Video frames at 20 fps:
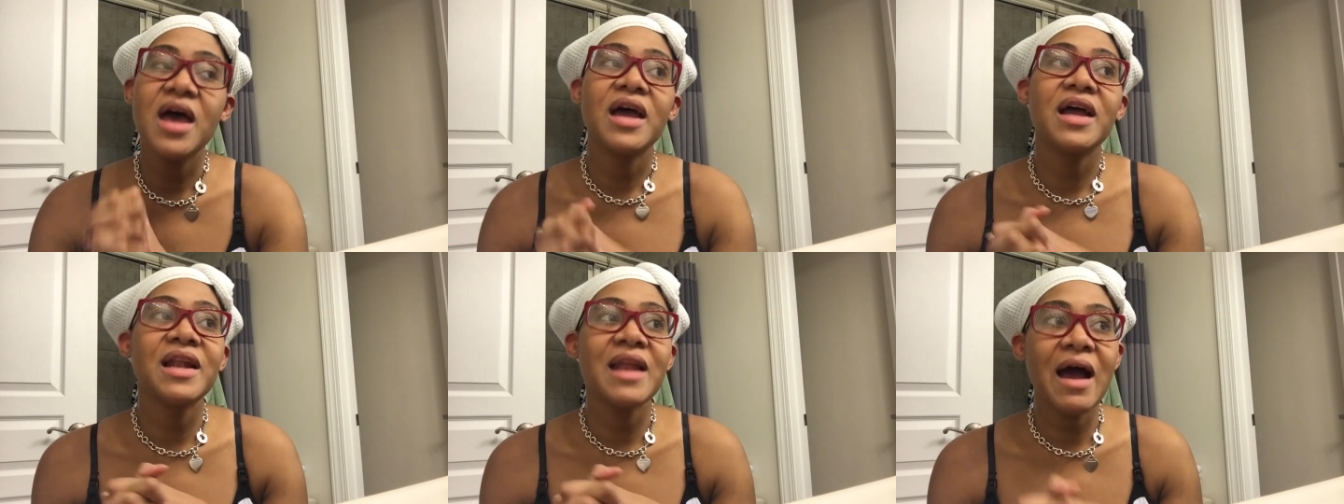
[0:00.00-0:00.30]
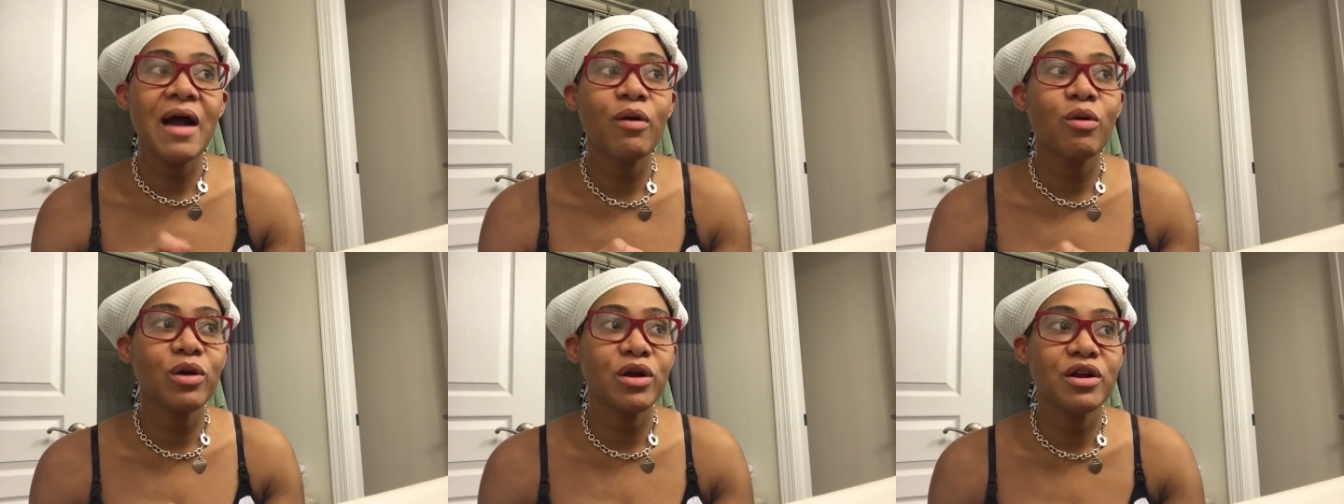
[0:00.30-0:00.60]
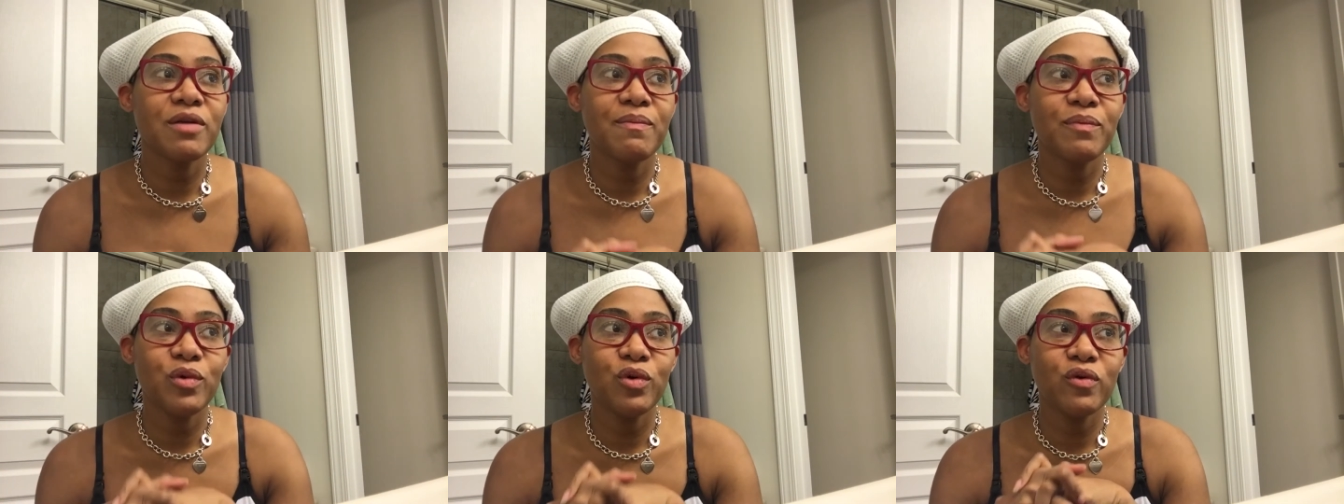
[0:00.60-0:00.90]
And now we're
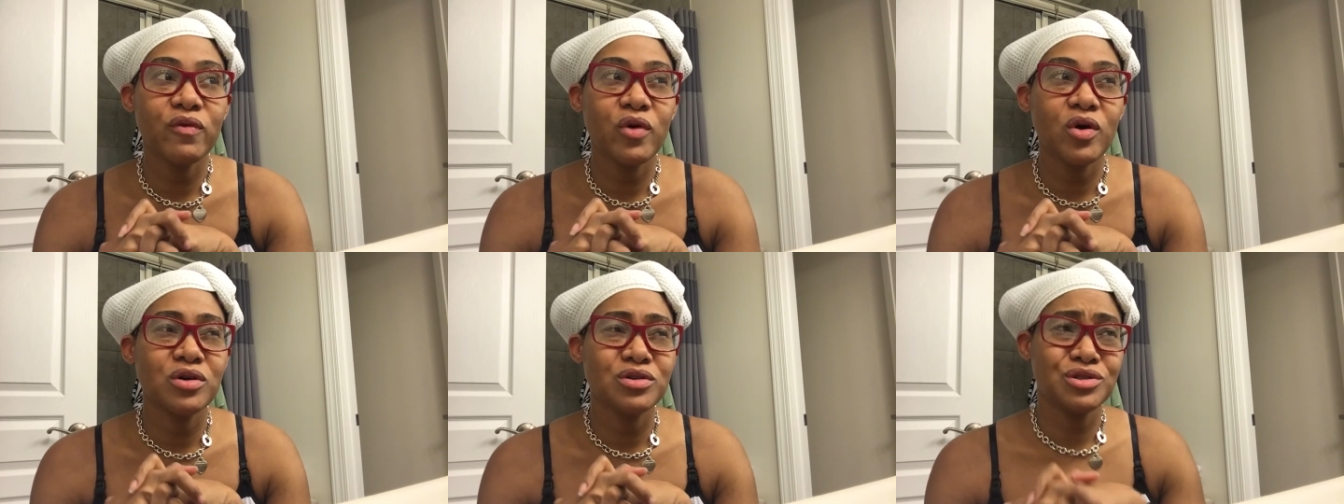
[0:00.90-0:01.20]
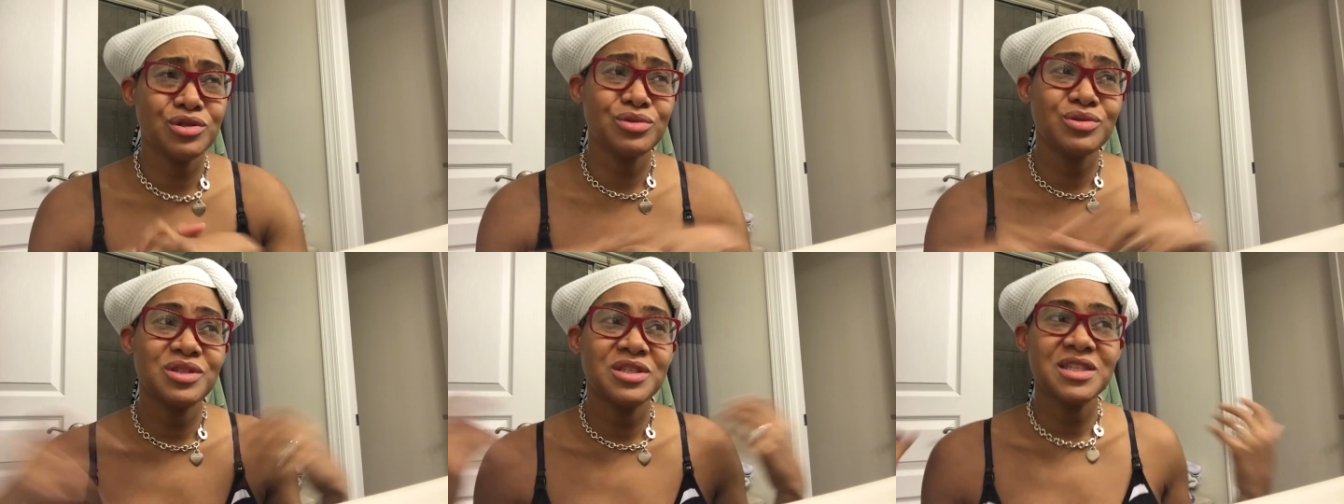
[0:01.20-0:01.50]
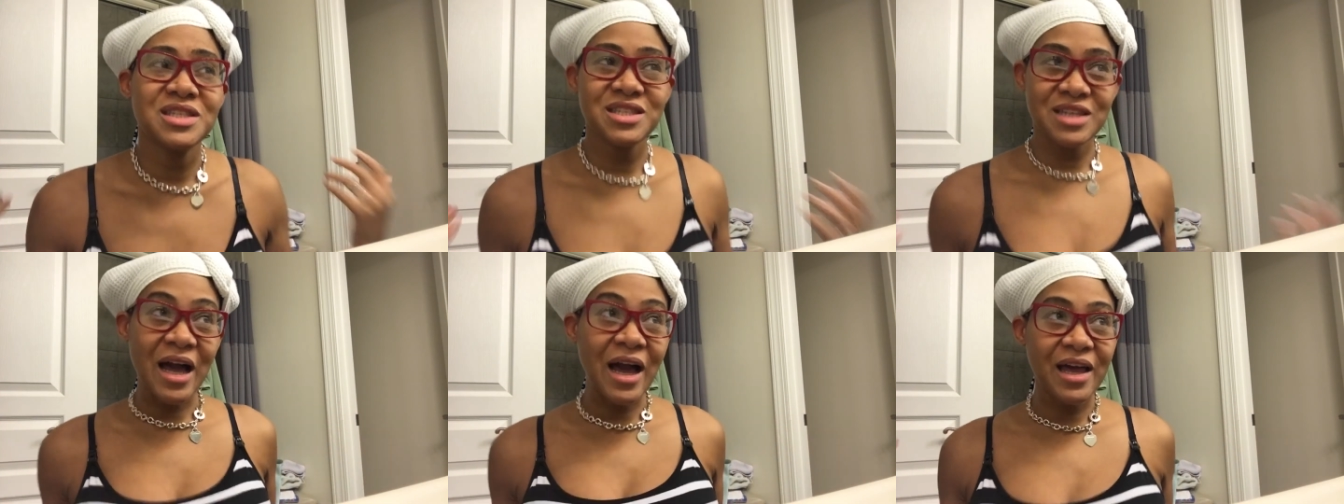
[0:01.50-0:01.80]
gonna move on to
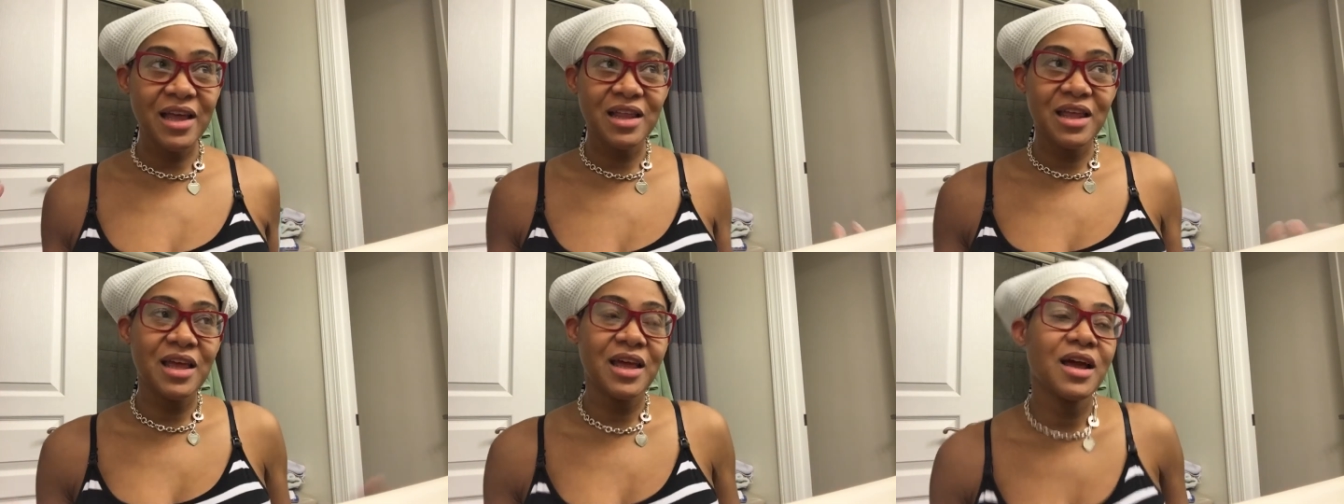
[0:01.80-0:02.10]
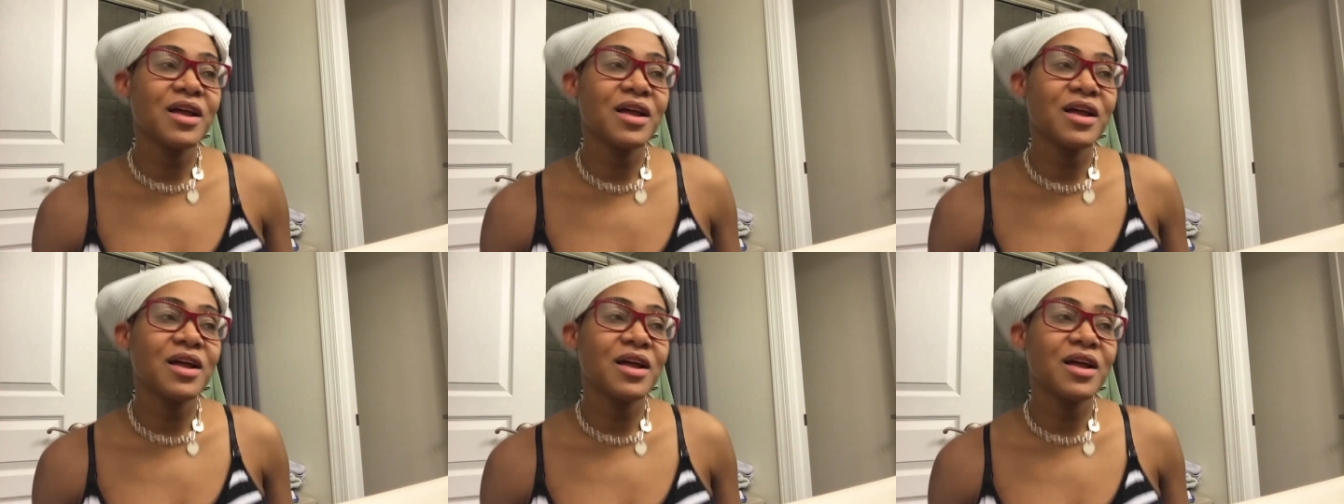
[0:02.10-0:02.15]
styling.